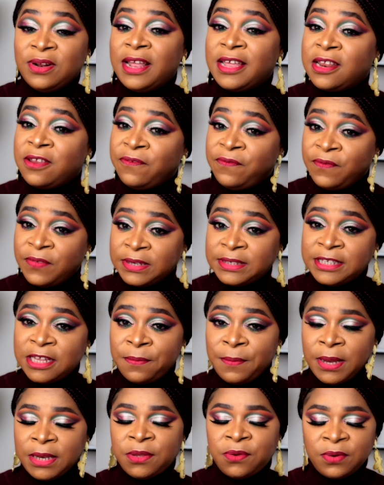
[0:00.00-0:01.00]
Like the first
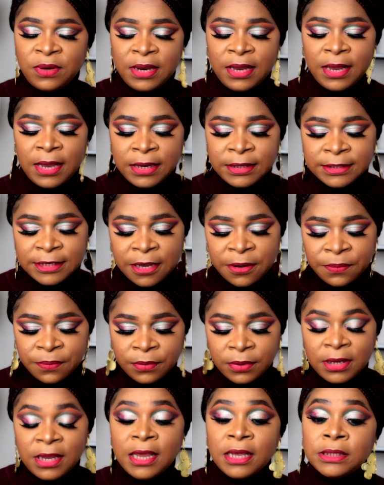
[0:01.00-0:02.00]
time I took the
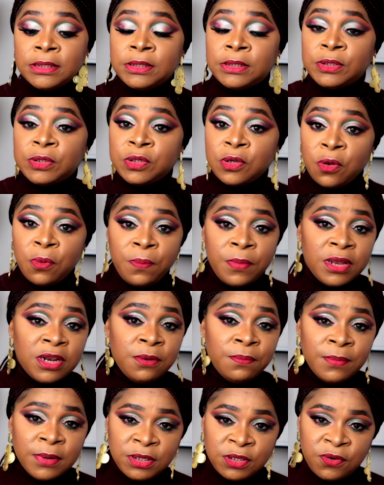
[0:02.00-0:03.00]
exam, there are so
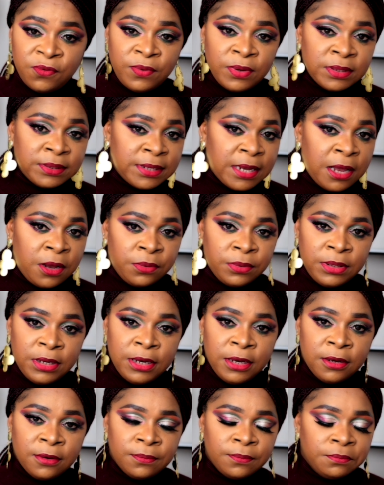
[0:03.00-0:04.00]
many materials out
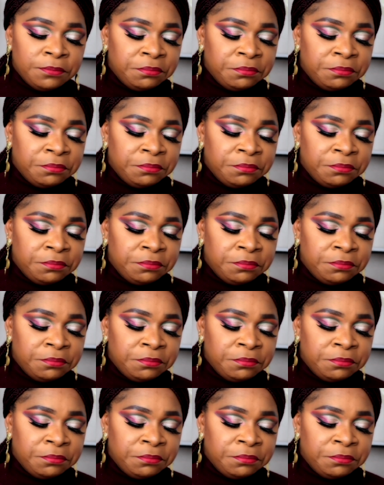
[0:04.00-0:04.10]
there.